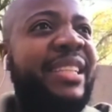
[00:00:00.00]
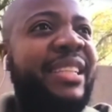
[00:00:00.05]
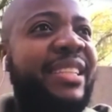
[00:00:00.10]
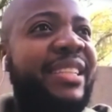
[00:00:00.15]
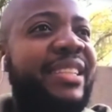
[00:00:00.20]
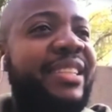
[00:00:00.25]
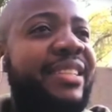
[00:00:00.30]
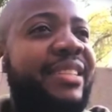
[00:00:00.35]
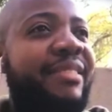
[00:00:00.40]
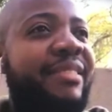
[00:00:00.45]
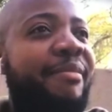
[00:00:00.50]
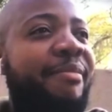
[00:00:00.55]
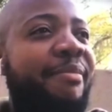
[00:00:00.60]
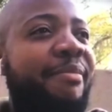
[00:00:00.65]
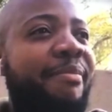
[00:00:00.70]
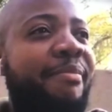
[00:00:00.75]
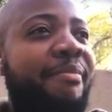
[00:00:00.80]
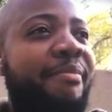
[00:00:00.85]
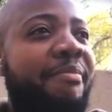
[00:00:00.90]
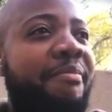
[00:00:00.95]

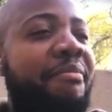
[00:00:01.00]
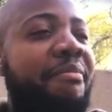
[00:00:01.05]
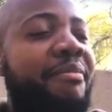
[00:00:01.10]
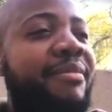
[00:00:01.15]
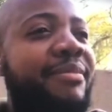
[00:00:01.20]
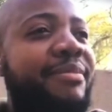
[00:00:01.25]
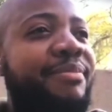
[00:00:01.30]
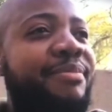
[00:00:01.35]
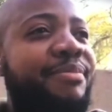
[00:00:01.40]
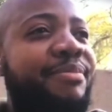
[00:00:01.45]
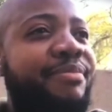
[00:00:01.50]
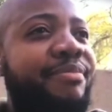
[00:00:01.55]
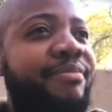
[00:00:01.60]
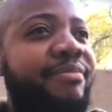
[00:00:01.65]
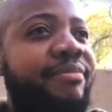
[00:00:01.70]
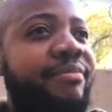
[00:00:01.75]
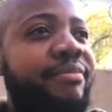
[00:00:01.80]
Nothing is said.